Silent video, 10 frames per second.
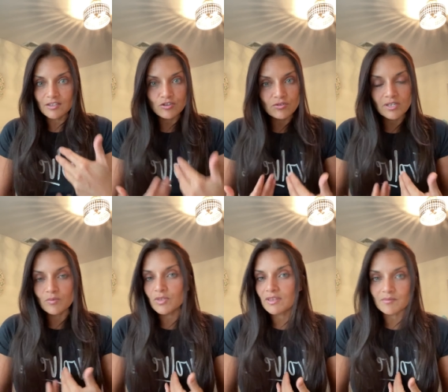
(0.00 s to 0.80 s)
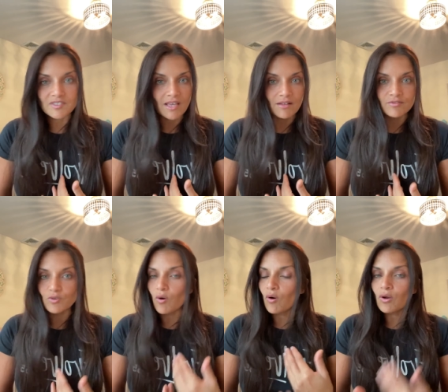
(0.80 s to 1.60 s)
in union with themselves.
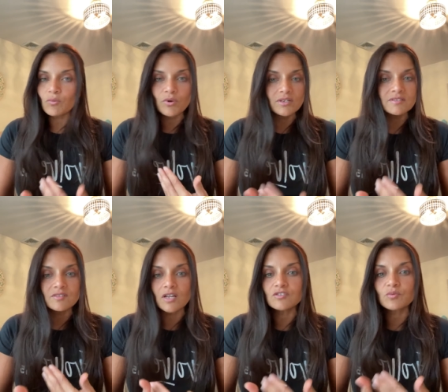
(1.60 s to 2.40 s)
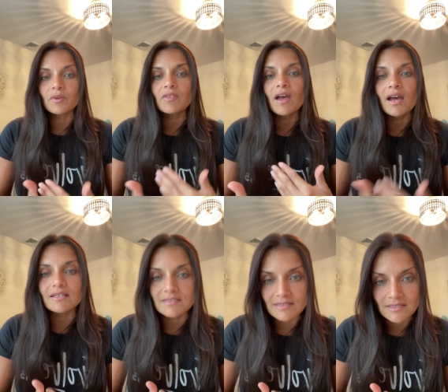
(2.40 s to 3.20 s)
So all work starts with
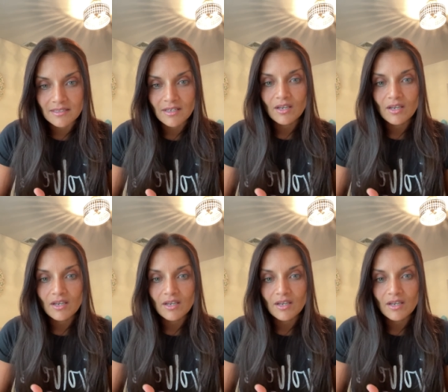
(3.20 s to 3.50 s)
us.